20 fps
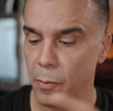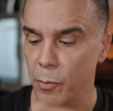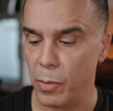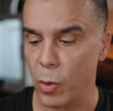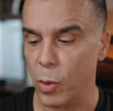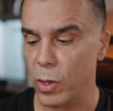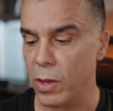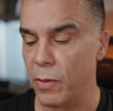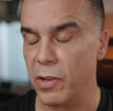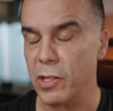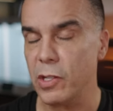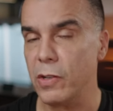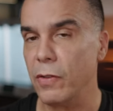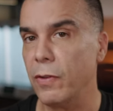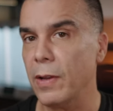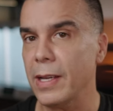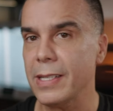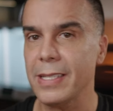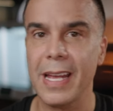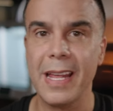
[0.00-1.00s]
But with the
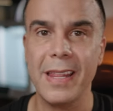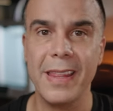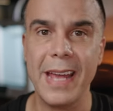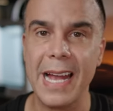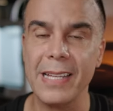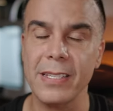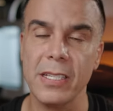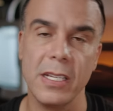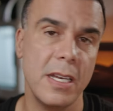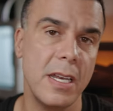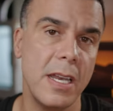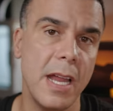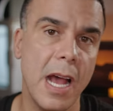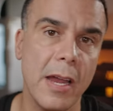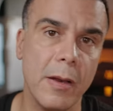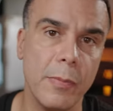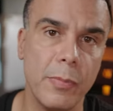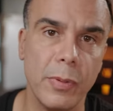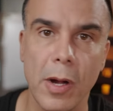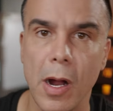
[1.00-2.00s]
VisoFlex, that's
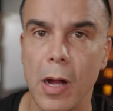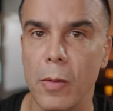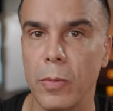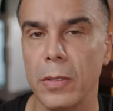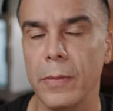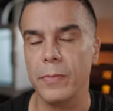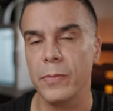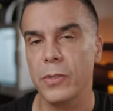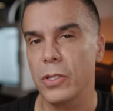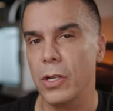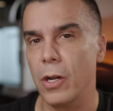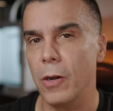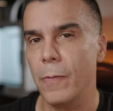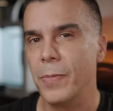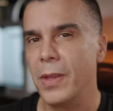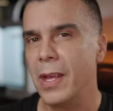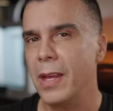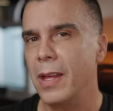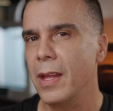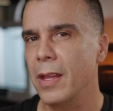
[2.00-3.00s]
not a problem.
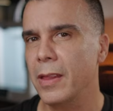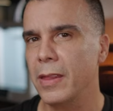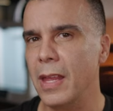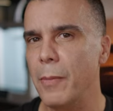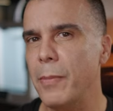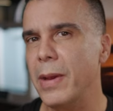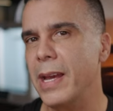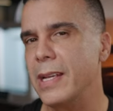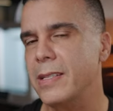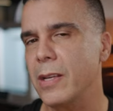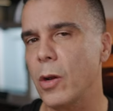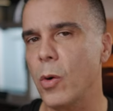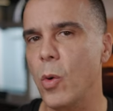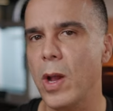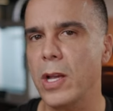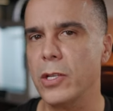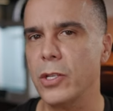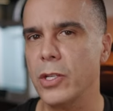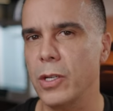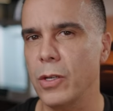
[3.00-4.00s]
So that begs the
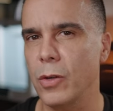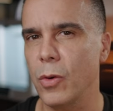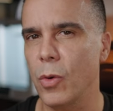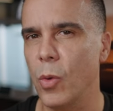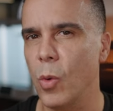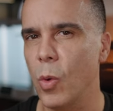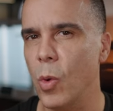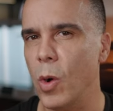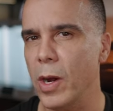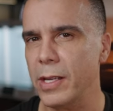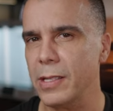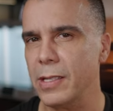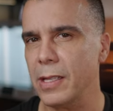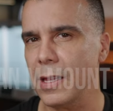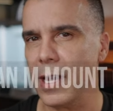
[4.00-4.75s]
question, what is